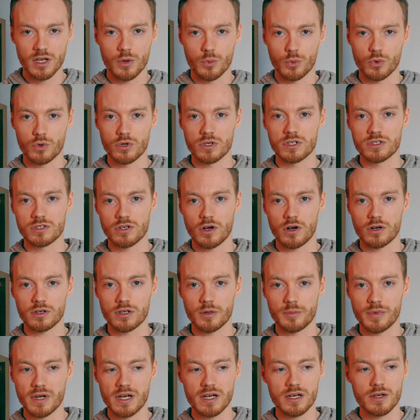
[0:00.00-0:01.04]
and we're going to talk
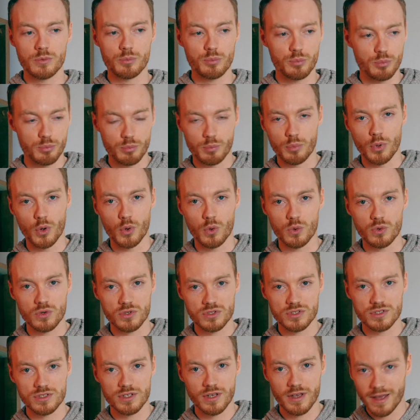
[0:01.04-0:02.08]
about
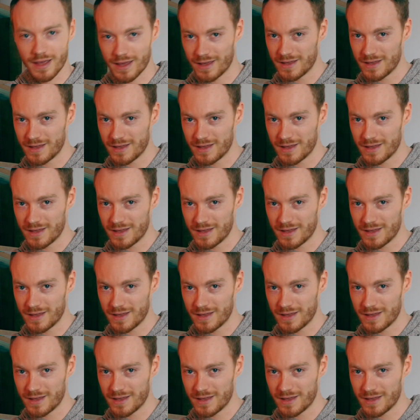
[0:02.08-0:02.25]
books.